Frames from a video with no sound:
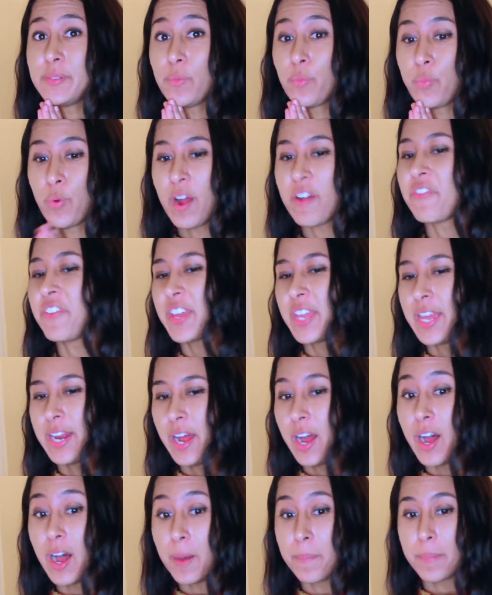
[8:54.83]
roughing
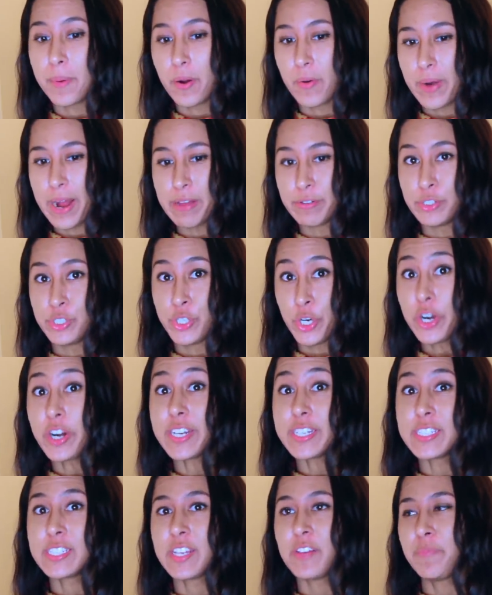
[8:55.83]
it up around
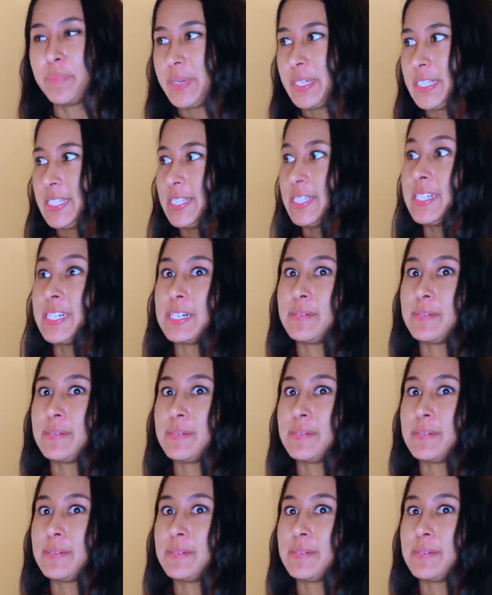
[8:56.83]
dirt and stuff because look